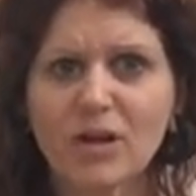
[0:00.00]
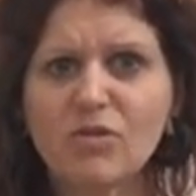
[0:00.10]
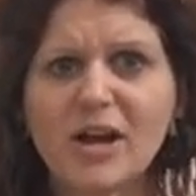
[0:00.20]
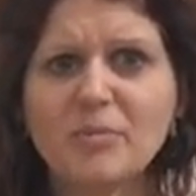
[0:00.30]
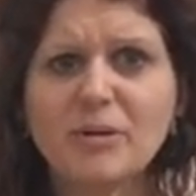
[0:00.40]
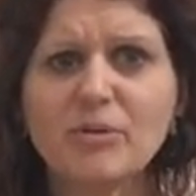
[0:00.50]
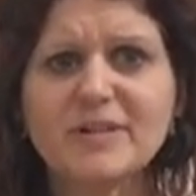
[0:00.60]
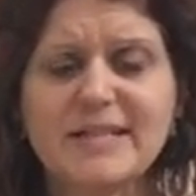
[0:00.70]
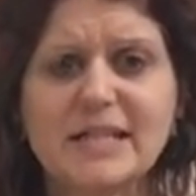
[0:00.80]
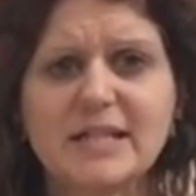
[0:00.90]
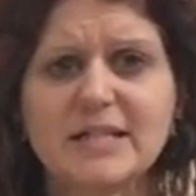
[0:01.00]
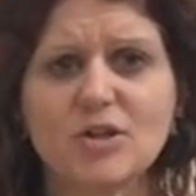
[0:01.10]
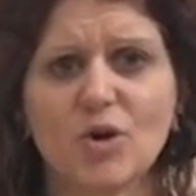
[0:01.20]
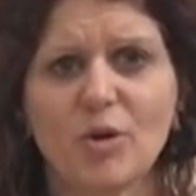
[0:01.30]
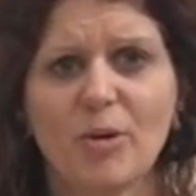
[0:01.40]
A lot of people see these
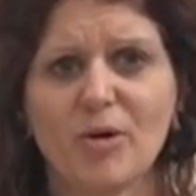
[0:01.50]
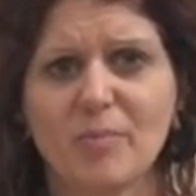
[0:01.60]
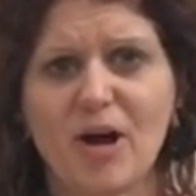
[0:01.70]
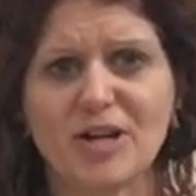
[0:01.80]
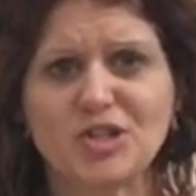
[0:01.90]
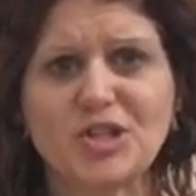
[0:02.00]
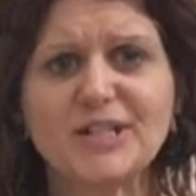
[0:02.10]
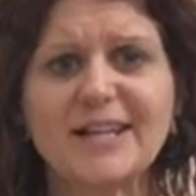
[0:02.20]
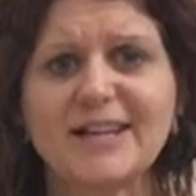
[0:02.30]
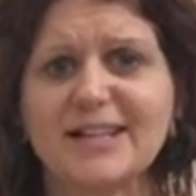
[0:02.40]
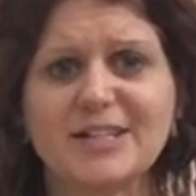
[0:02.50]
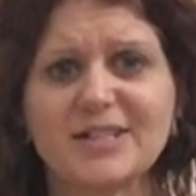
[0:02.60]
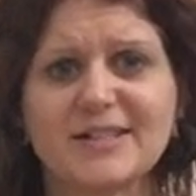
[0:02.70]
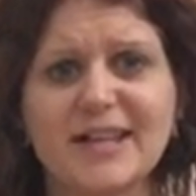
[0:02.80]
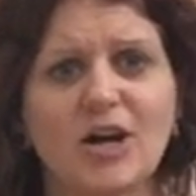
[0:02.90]
yoga postures and they
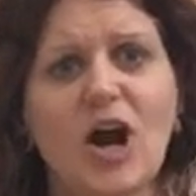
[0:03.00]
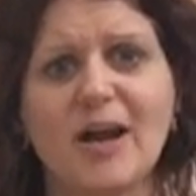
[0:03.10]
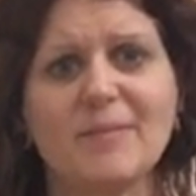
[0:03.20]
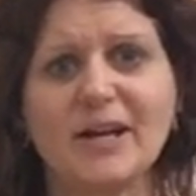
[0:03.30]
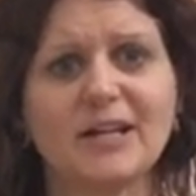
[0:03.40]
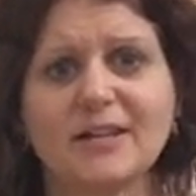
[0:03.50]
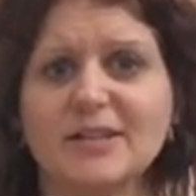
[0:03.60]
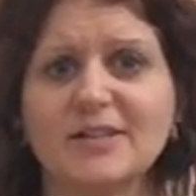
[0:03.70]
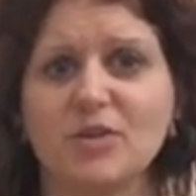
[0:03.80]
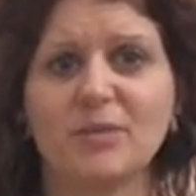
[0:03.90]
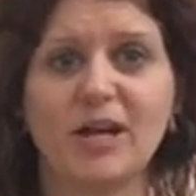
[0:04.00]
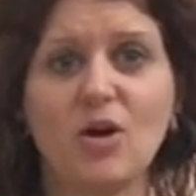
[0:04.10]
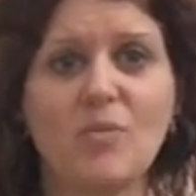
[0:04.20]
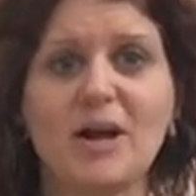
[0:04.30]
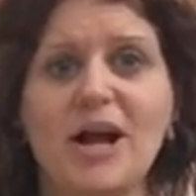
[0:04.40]
just like automatically assume like,
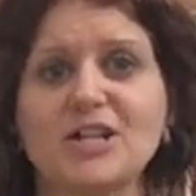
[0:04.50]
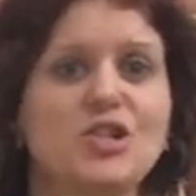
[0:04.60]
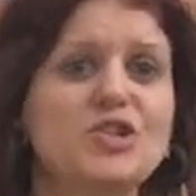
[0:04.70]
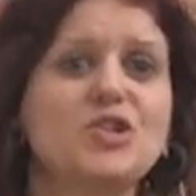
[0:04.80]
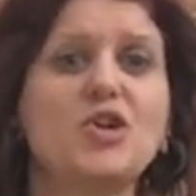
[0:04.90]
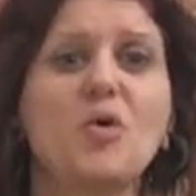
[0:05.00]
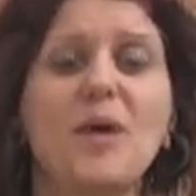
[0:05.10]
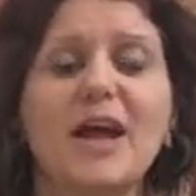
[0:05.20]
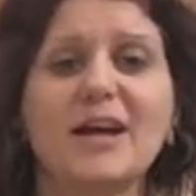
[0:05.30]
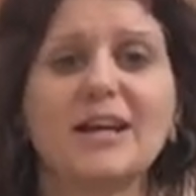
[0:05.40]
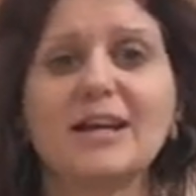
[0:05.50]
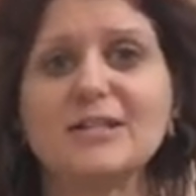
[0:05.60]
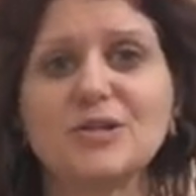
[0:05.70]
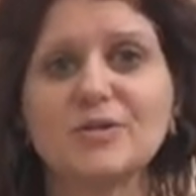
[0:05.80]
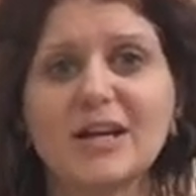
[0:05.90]
oh my gosh, there's no way I can
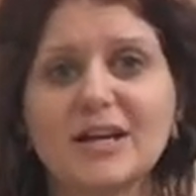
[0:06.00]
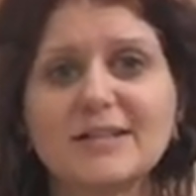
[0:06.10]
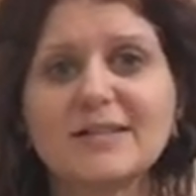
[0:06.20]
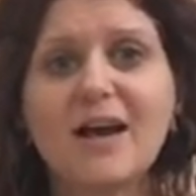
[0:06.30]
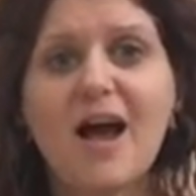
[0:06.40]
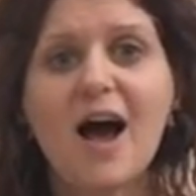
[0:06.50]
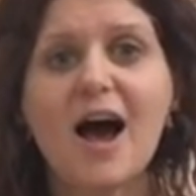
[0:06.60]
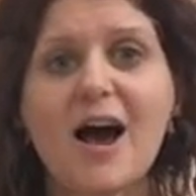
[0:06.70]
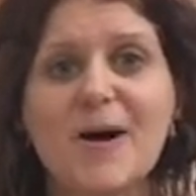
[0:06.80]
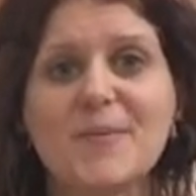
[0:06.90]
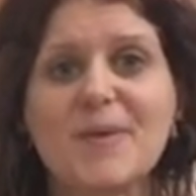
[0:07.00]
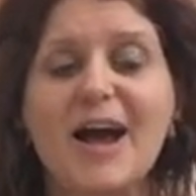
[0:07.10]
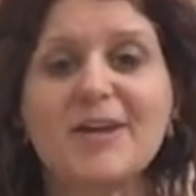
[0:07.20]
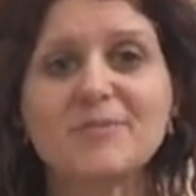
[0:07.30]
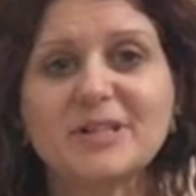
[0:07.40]
do this.
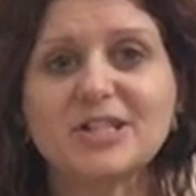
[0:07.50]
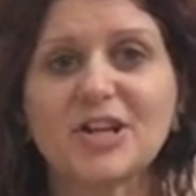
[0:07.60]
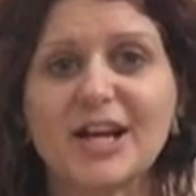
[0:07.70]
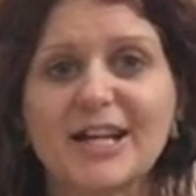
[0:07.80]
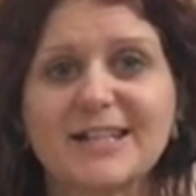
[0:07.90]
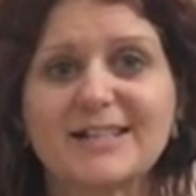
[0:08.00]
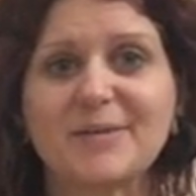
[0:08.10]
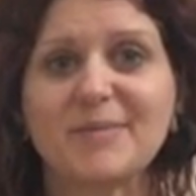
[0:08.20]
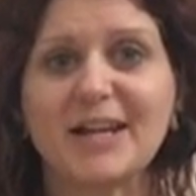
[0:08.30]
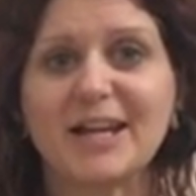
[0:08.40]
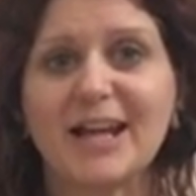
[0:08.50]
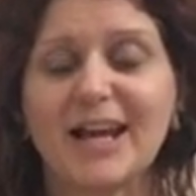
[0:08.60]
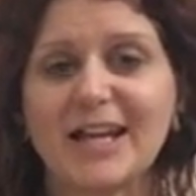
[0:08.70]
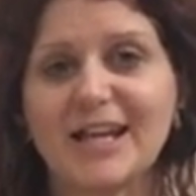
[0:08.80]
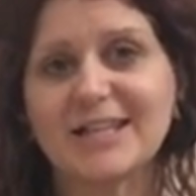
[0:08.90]
I've been training somebody
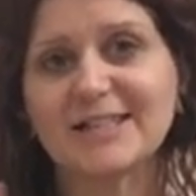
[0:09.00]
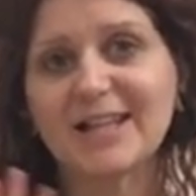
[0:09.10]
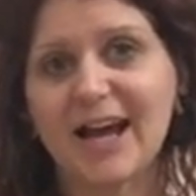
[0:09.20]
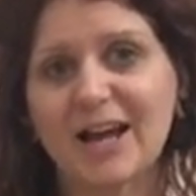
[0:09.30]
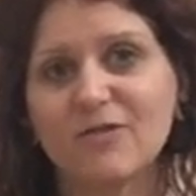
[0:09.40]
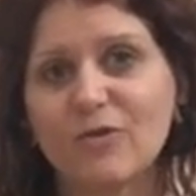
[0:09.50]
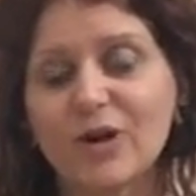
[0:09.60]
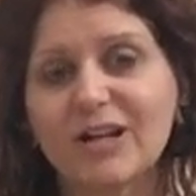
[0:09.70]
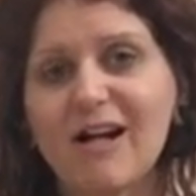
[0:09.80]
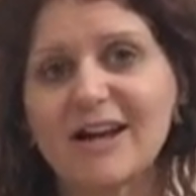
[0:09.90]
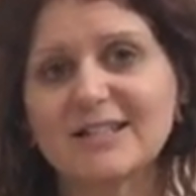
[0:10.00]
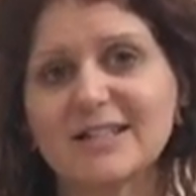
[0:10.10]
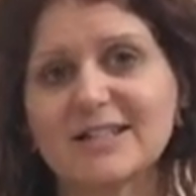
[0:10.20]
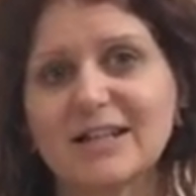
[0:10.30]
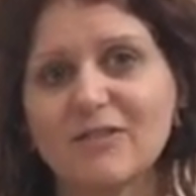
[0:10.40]
and he's had 4
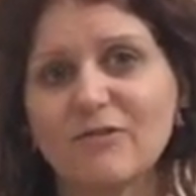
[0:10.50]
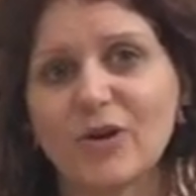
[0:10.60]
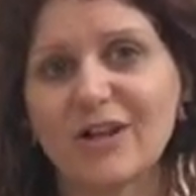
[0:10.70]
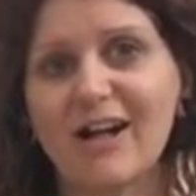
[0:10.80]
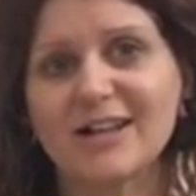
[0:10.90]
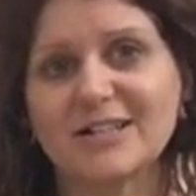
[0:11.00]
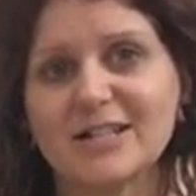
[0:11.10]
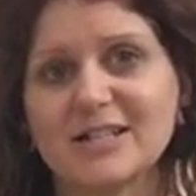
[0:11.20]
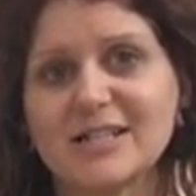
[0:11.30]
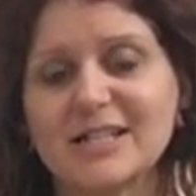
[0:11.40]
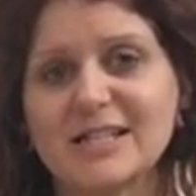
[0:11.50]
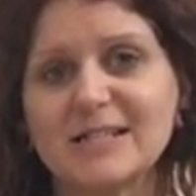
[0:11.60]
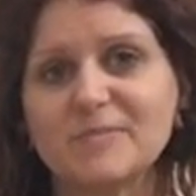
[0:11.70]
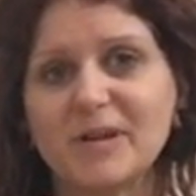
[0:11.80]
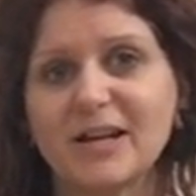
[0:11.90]
classes, and in 4 classes
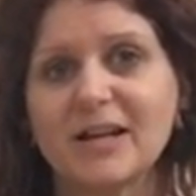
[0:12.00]
he's